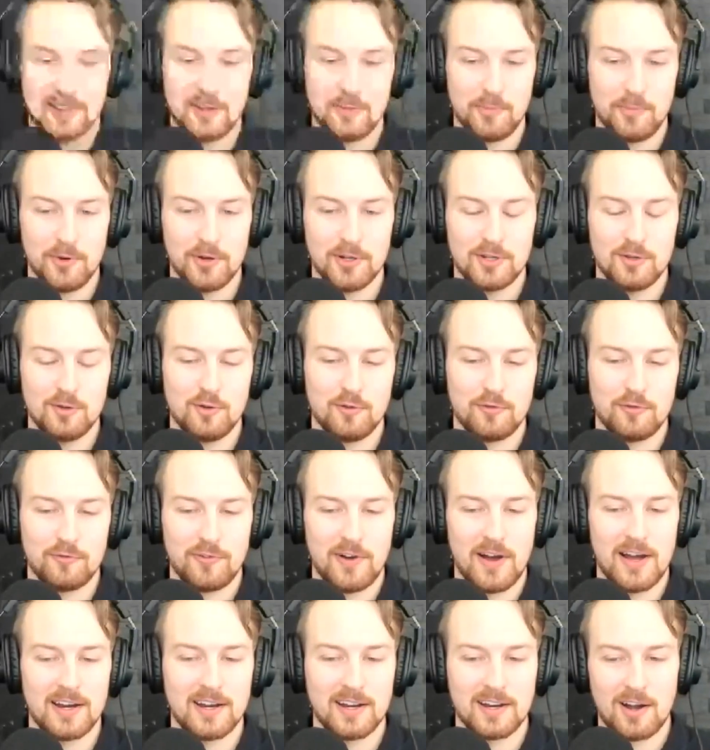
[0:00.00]
the book, you
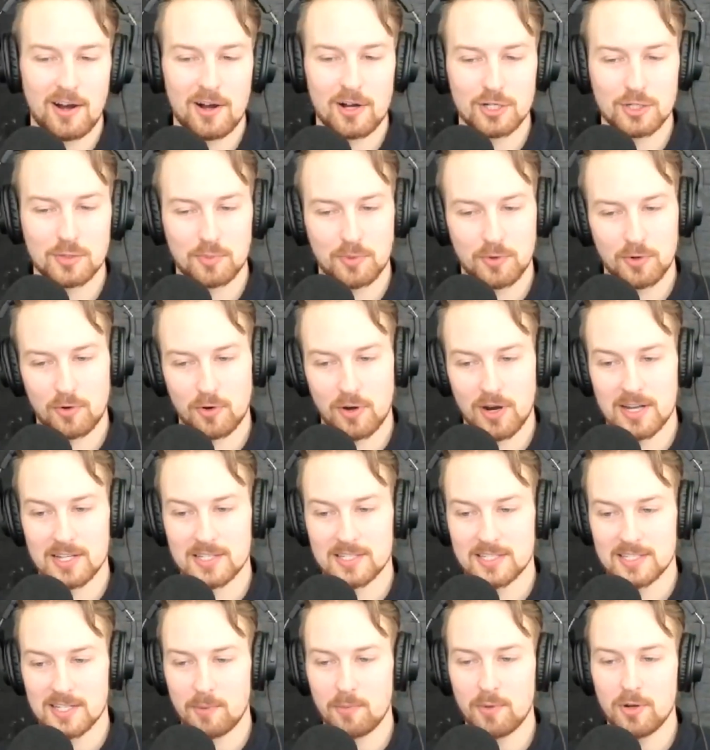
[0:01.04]
define an entrepreneur
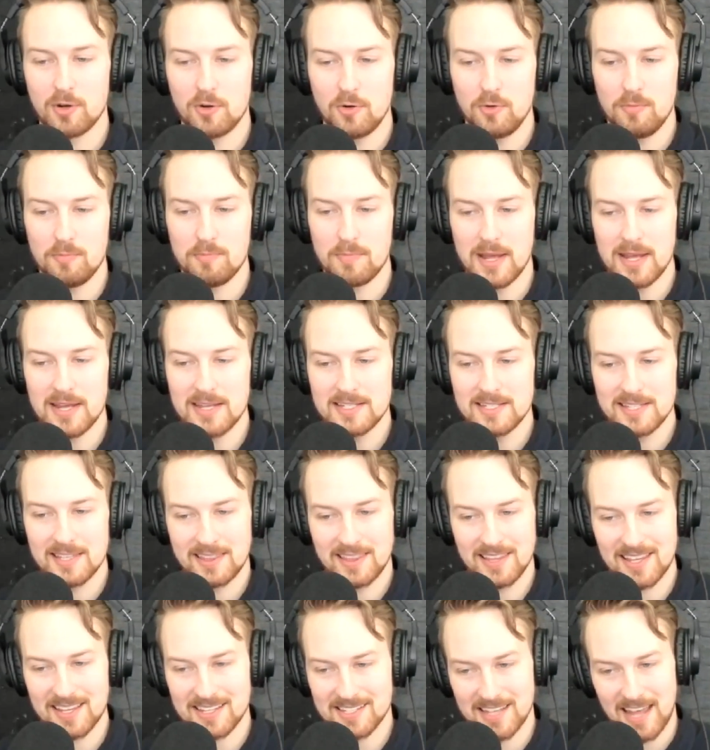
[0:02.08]
as someone who makes
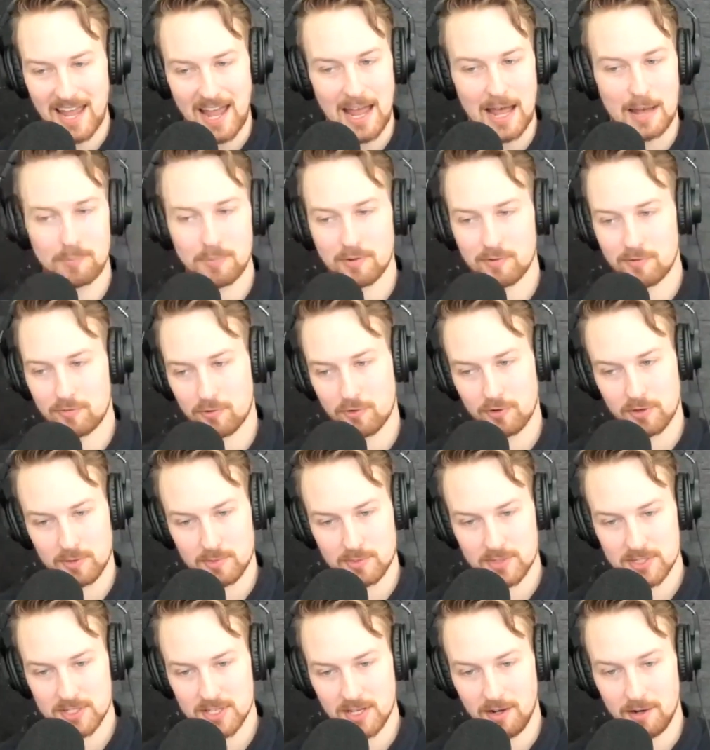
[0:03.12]
things happen for
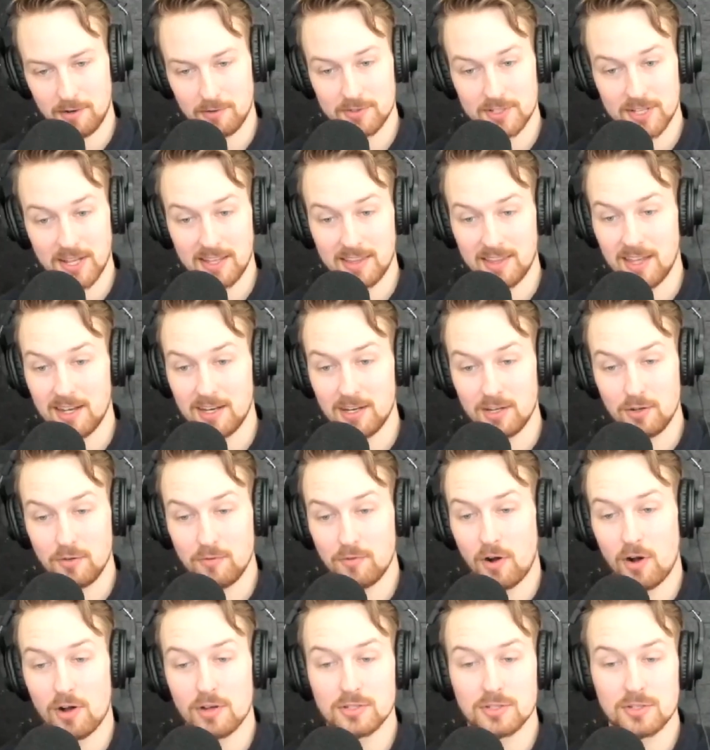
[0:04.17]
themselves. And then
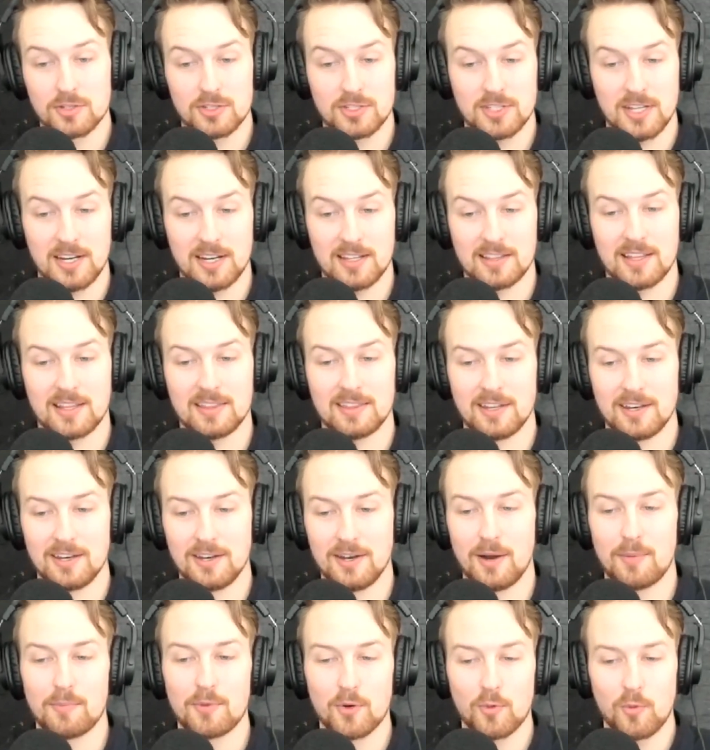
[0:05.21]
you've also stated that the
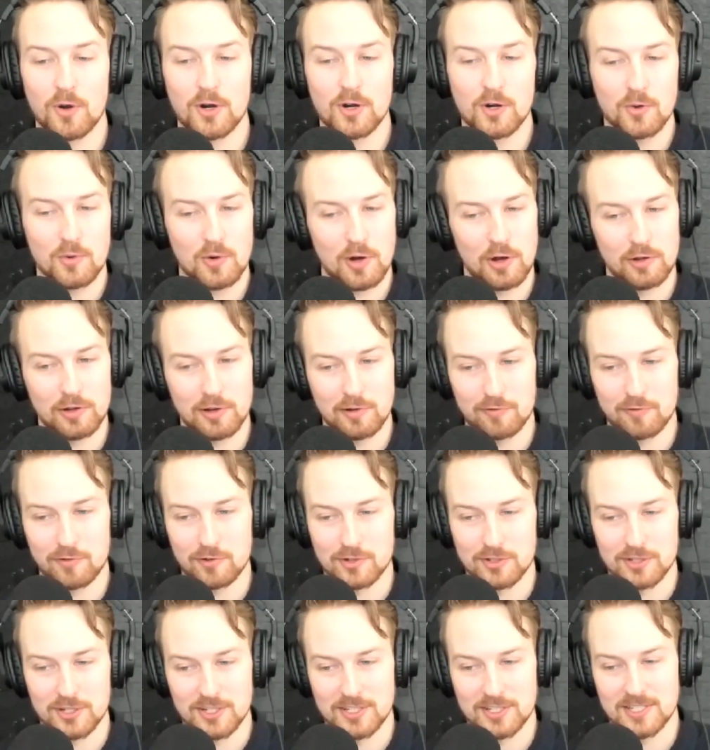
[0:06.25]
number one quality
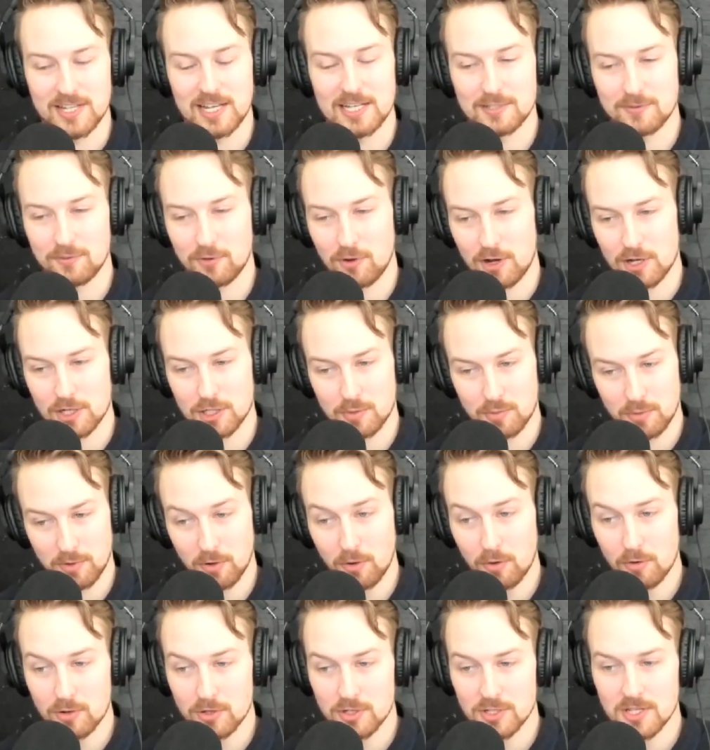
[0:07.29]
for successful
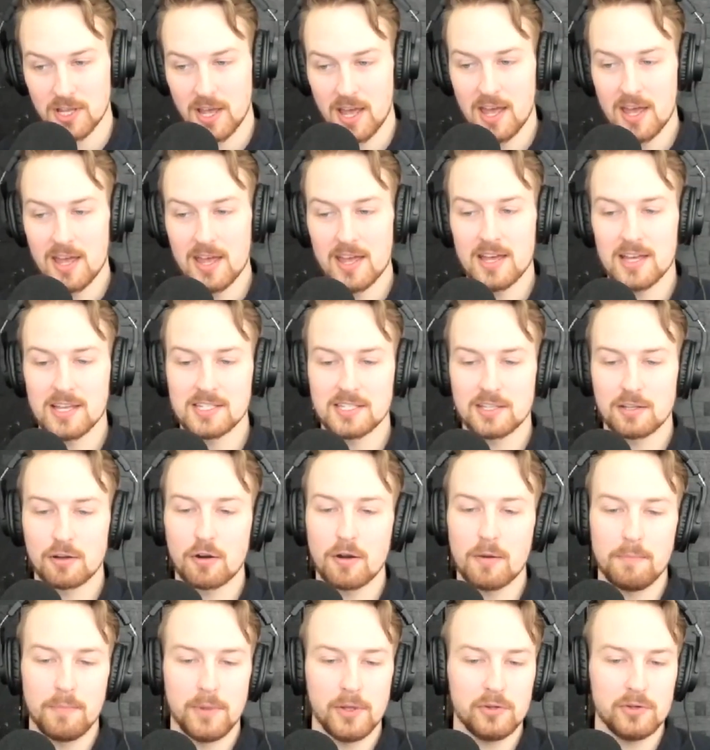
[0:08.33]
entrepreneurs is their
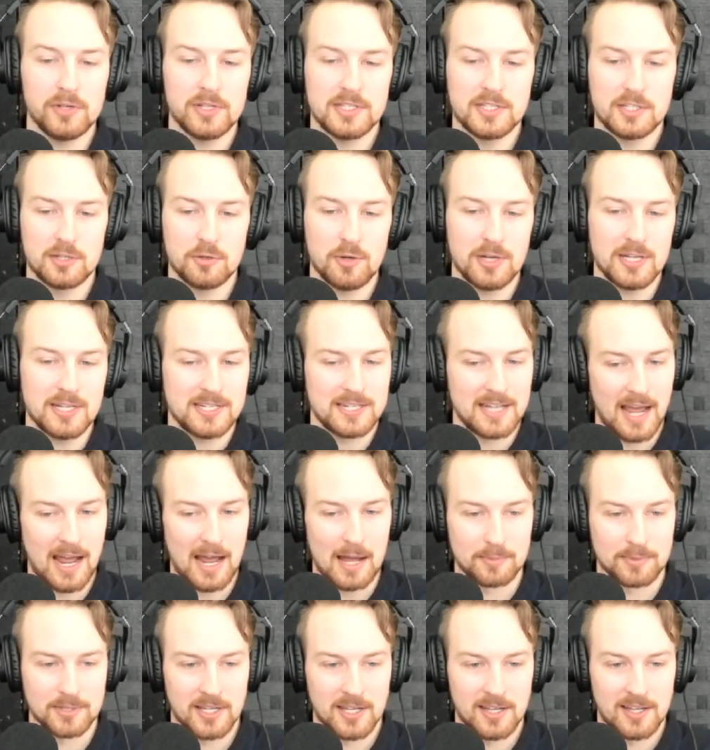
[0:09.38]
ability to
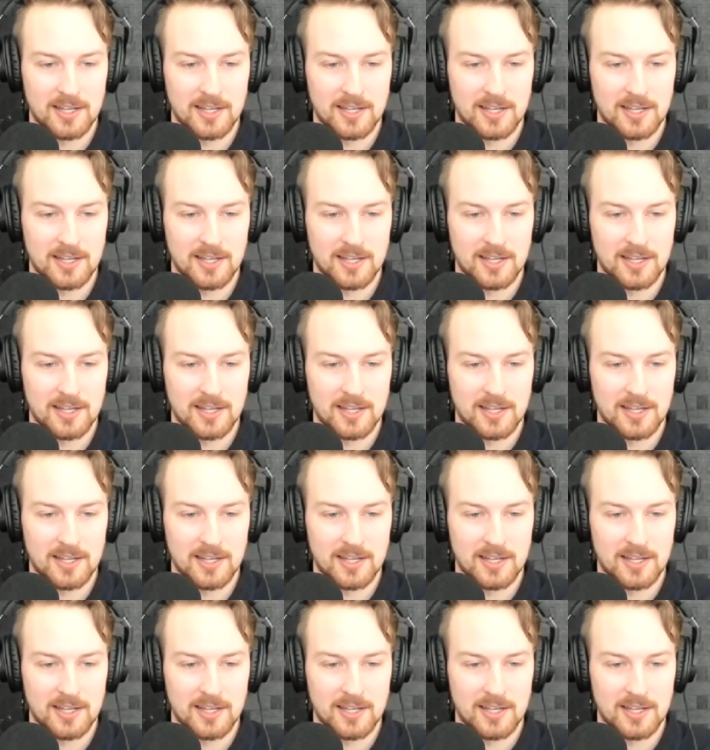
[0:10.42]
adapt.